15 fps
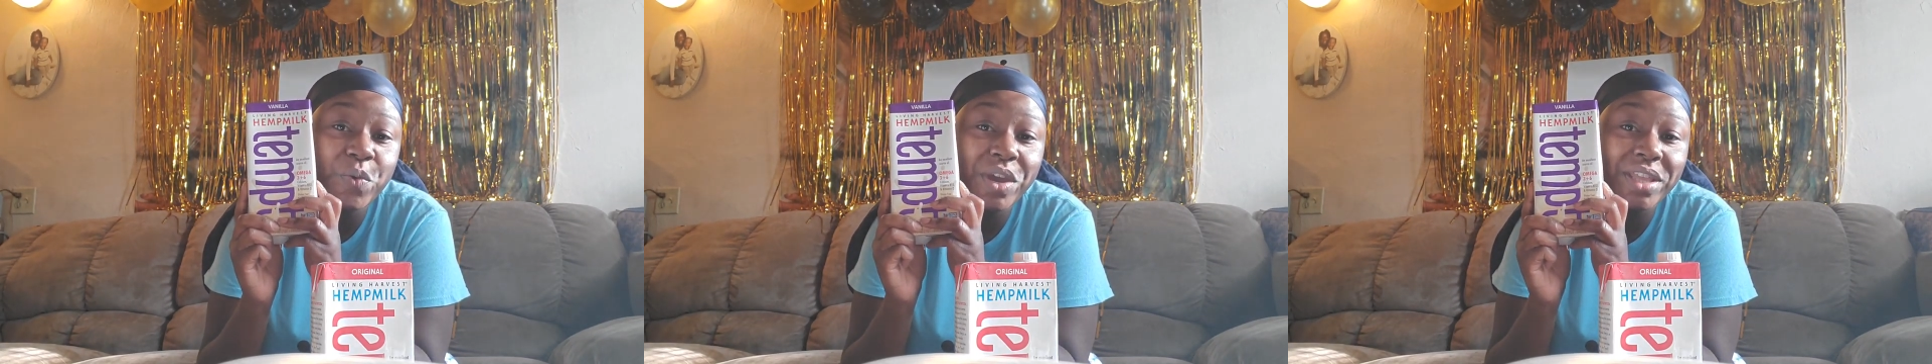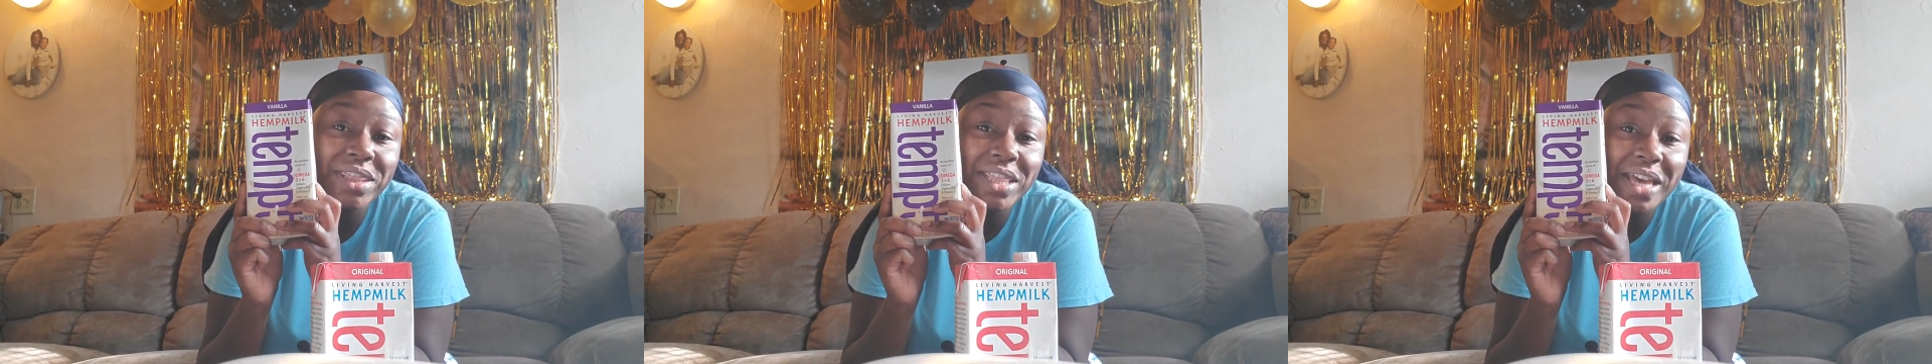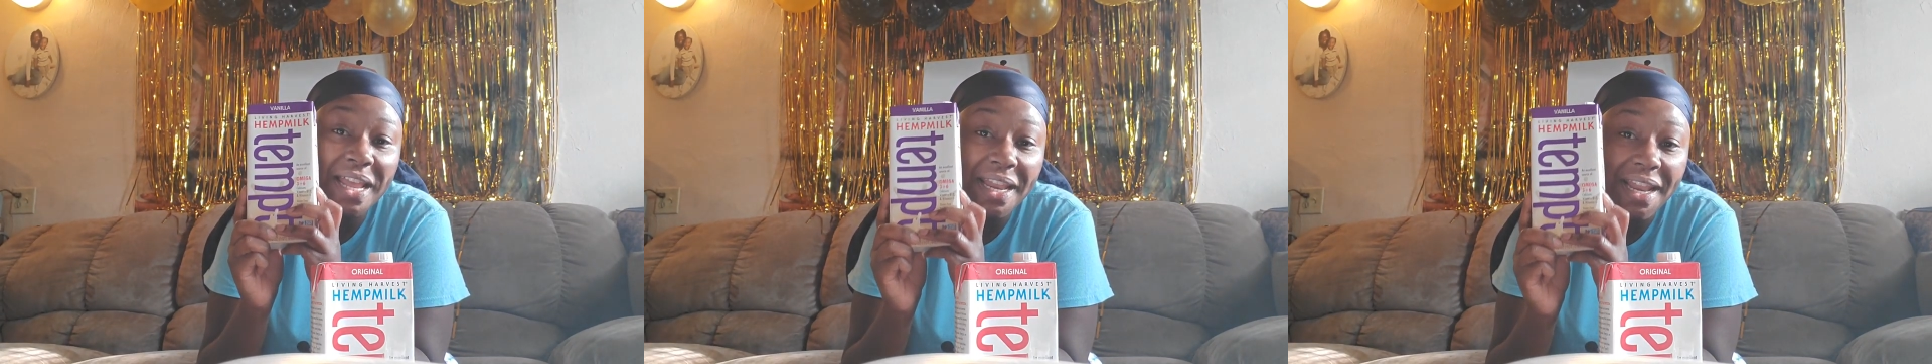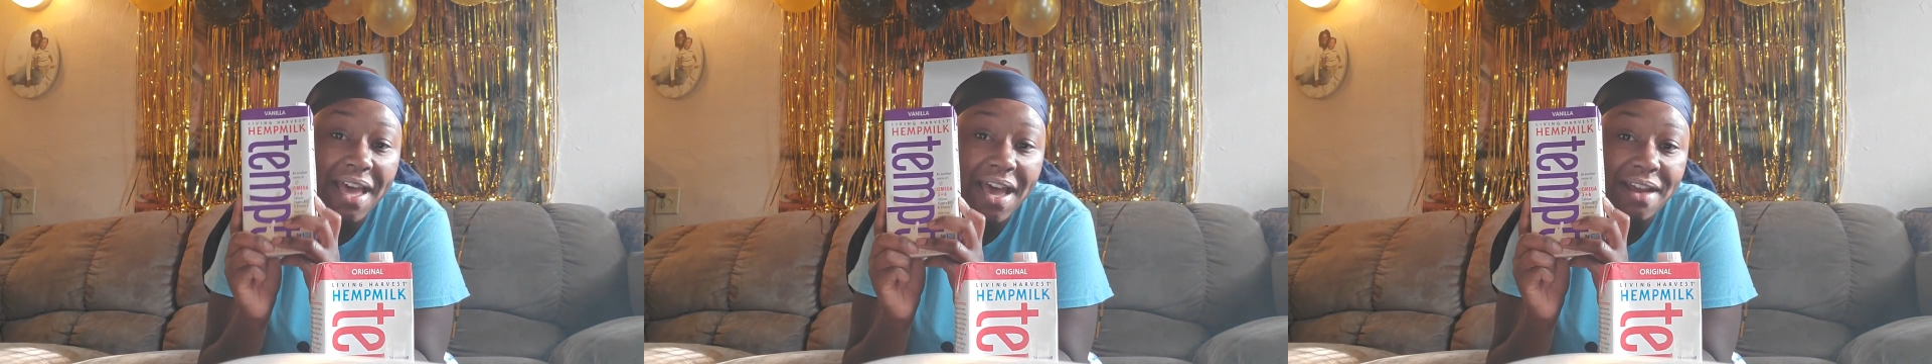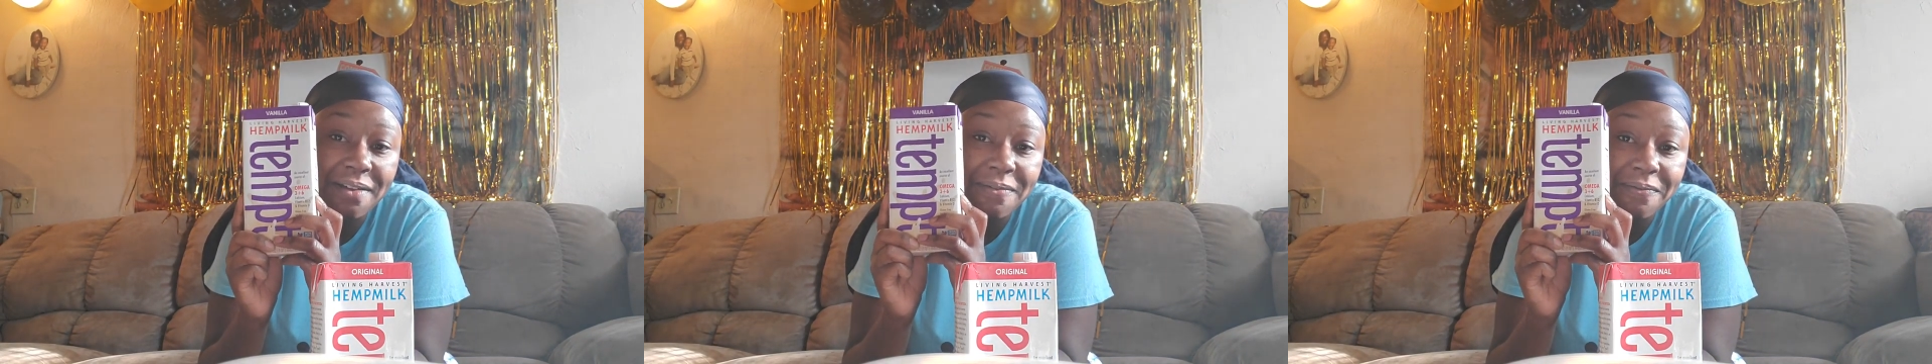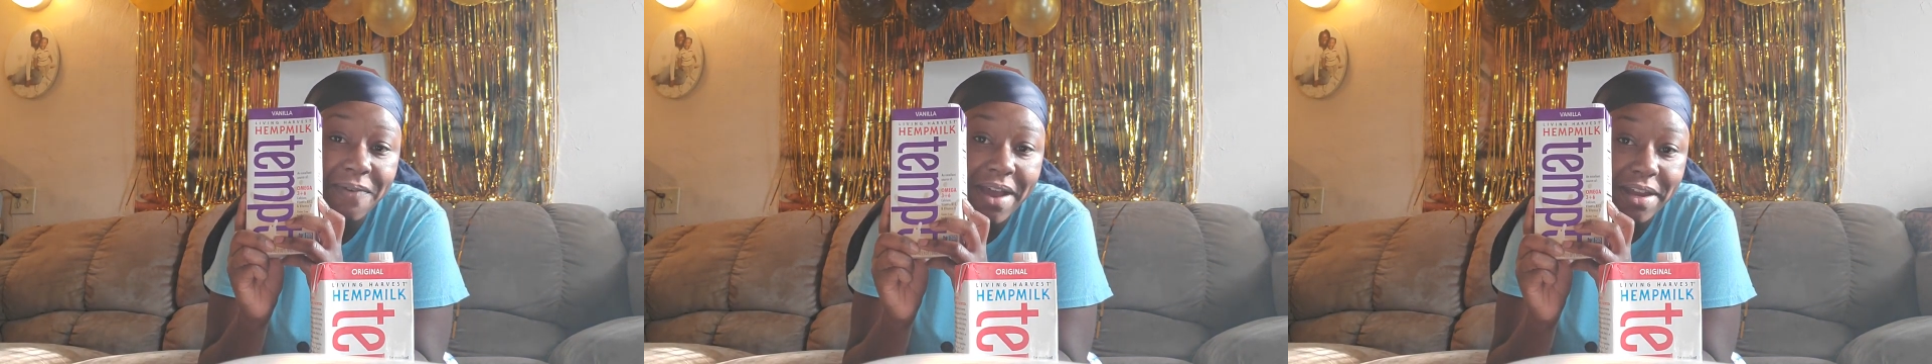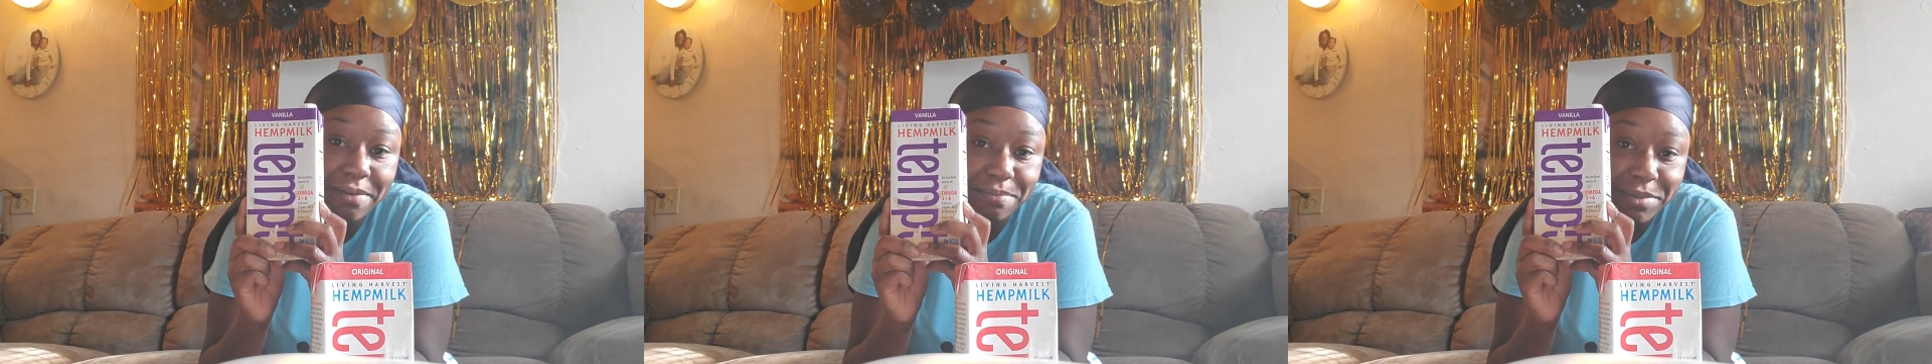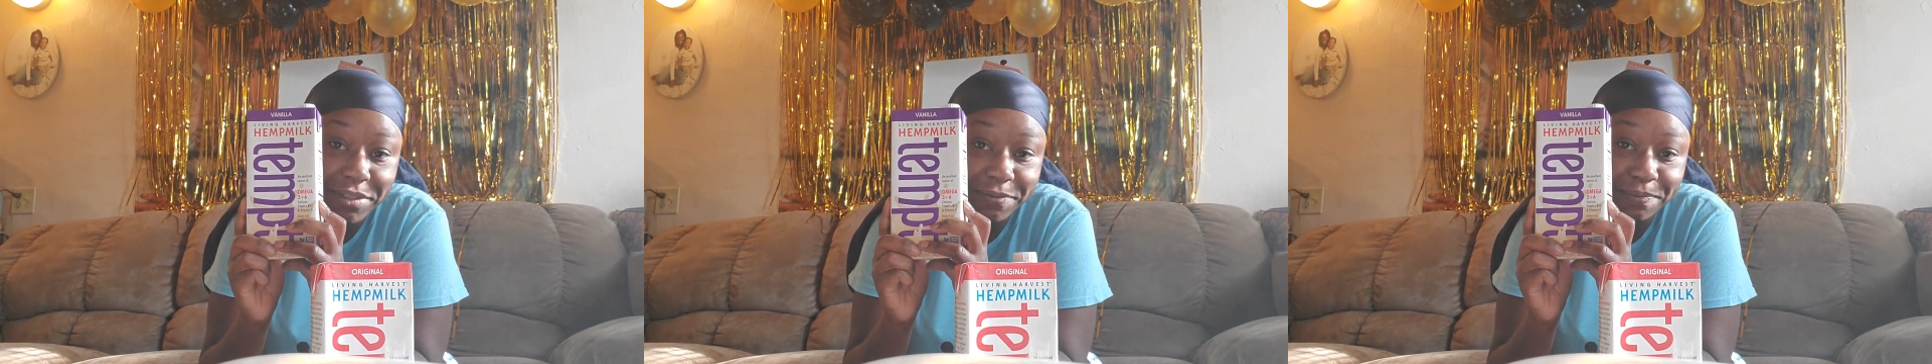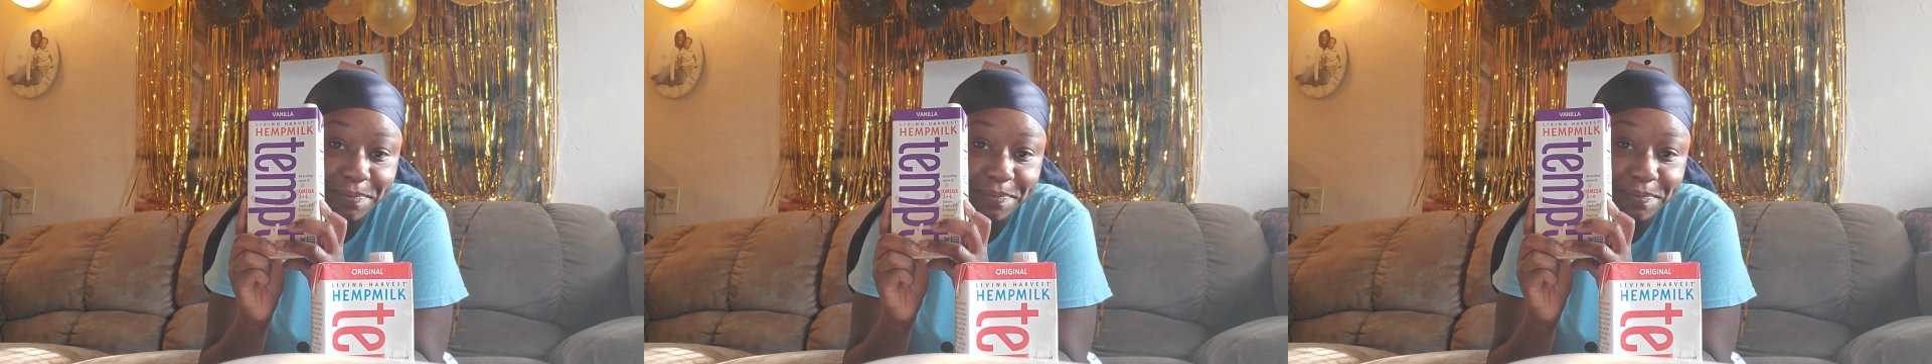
with a lot of vitamin.